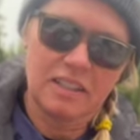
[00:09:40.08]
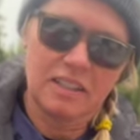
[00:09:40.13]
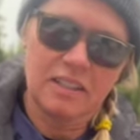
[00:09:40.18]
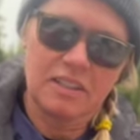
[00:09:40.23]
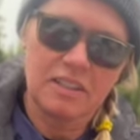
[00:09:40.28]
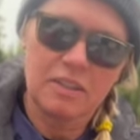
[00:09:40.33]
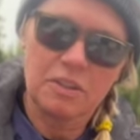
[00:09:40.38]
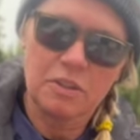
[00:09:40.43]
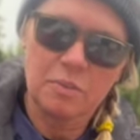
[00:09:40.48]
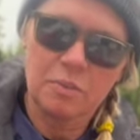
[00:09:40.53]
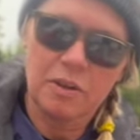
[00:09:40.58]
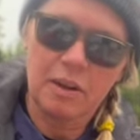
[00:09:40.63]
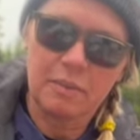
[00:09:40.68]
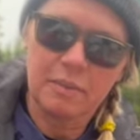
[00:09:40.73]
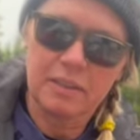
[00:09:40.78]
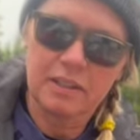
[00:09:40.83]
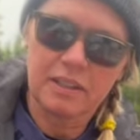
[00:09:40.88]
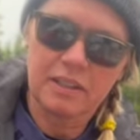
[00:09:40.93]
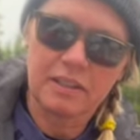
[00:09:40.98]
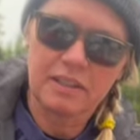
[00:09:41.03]
This will
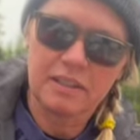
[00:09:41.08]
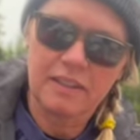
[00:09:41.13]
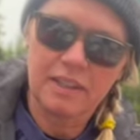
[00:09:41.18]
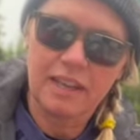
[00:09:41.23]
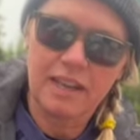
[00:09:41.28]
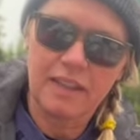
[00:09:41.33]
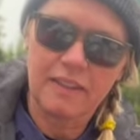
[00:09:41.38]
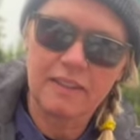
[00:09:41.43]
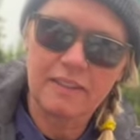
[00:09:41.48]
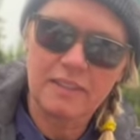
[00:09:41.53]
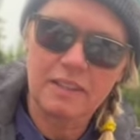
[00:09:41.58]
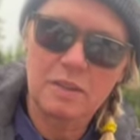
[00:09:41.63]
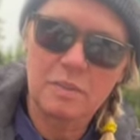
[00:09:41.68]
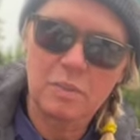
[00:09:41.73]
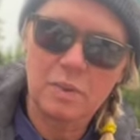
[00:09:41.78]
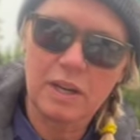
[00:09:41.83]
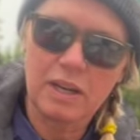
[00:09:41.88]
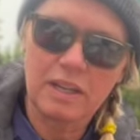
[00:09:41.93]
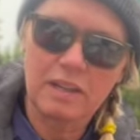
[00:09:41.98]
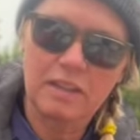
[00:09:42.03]
probably, yeah, this is
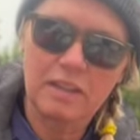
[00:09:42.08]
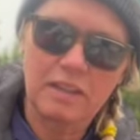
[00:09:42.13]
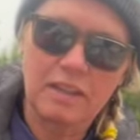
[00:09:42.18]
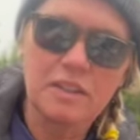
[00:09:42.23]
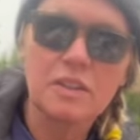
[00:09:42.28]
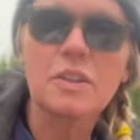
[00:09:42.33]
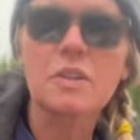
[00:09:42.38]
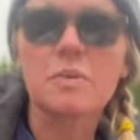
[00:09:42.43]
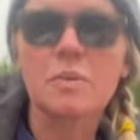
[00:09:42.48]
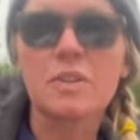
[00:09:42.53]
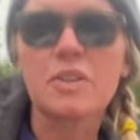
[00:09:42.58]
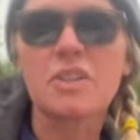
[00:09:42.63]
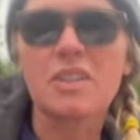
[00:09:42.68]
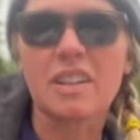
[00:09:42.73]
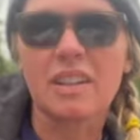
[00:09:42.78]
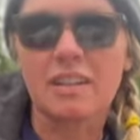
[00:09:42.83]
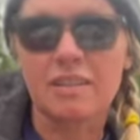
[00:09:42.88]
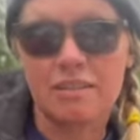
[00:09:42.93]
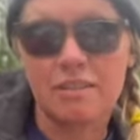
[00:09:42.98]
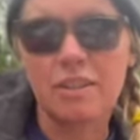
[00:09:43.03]
breaking this is what you
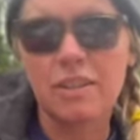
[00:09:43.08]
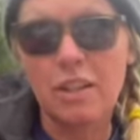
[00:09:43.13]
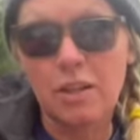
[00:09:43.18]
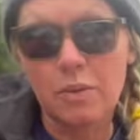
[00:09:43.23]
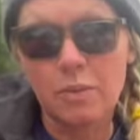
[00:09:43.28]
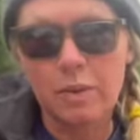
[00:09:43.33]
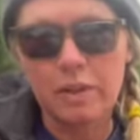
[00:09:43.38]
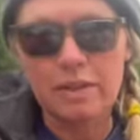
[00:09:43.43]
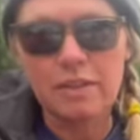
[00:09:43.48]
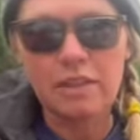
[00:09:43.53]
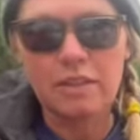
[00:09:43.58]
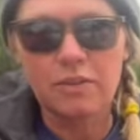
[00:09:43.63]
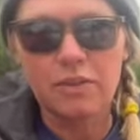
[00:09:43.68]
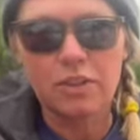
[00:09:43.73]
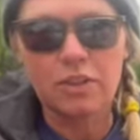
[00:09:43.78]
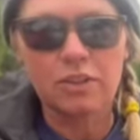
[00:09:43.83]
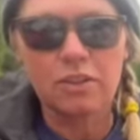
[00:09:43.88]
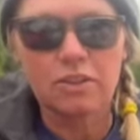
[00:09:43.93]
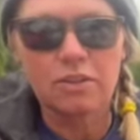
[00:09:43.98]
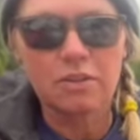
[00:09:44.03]
need. You need a whisk if you're
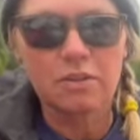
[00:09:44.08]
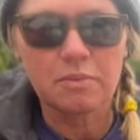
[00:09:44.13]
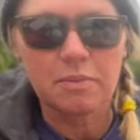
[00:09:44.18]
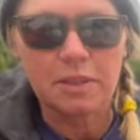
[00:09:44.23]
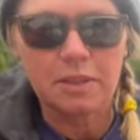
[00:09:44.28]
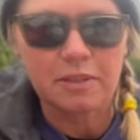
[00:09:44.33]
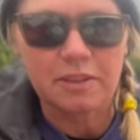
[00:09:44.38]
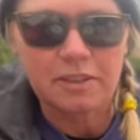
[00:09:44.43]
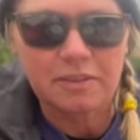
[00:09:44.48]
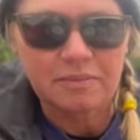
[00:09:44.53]
gonna do the milk.